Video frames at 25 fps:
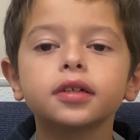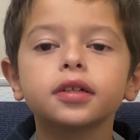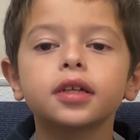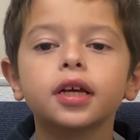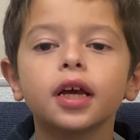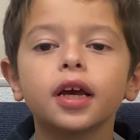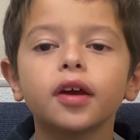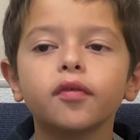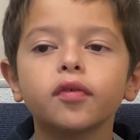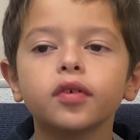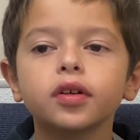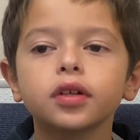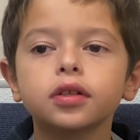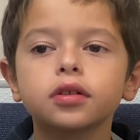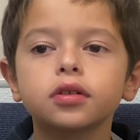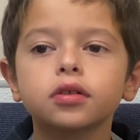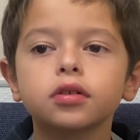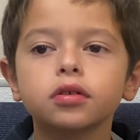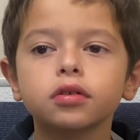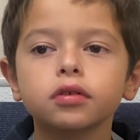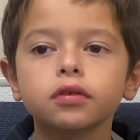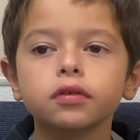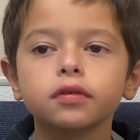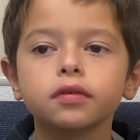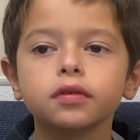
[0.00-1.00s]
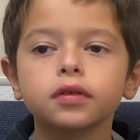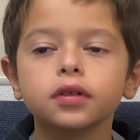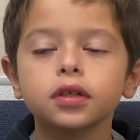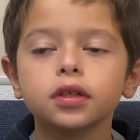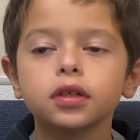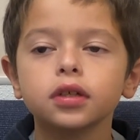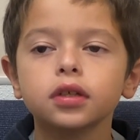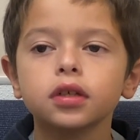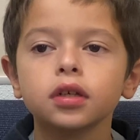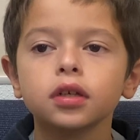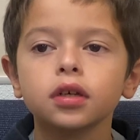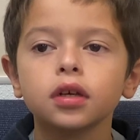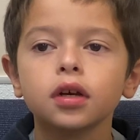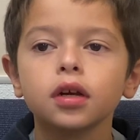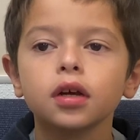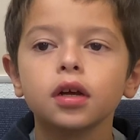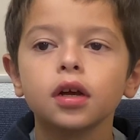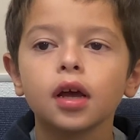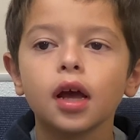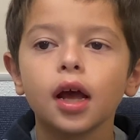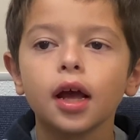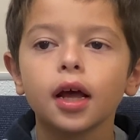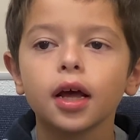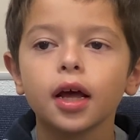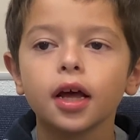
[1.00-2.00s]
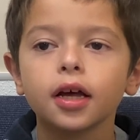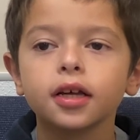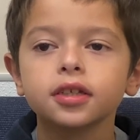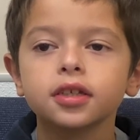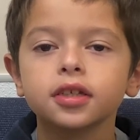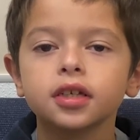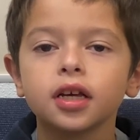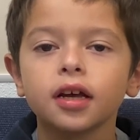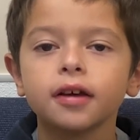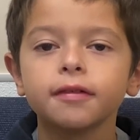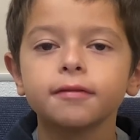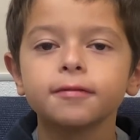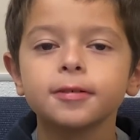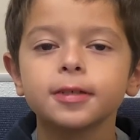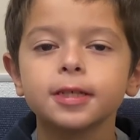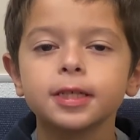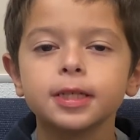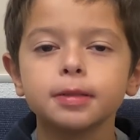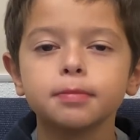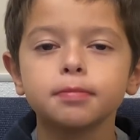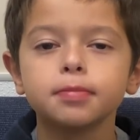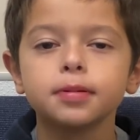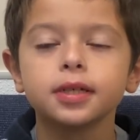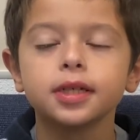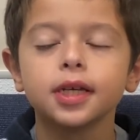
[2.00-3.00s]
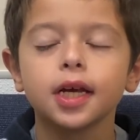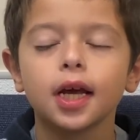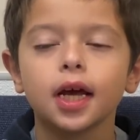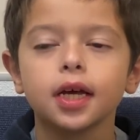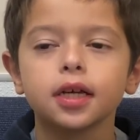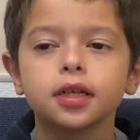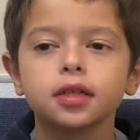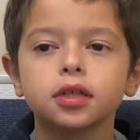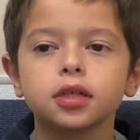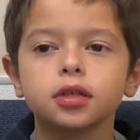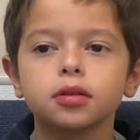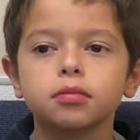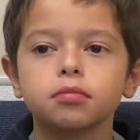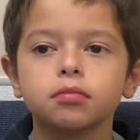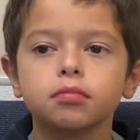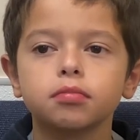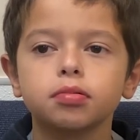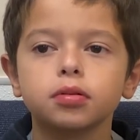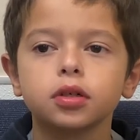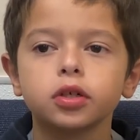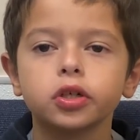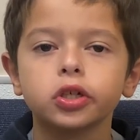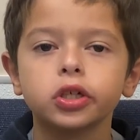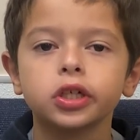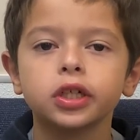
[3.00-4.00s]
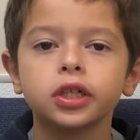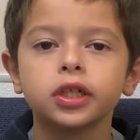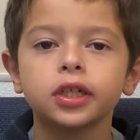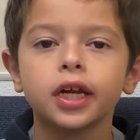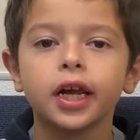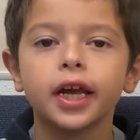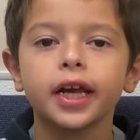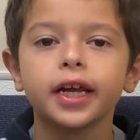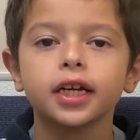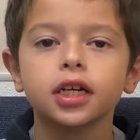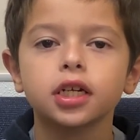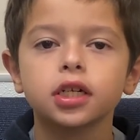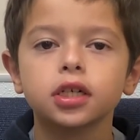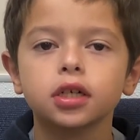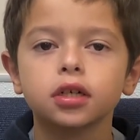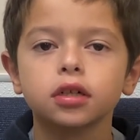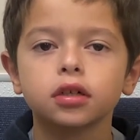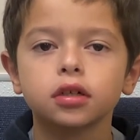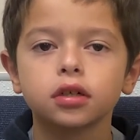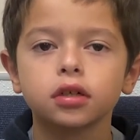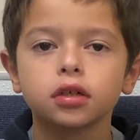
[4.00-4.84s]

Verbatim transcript: David serves as FCPS purchasing agent.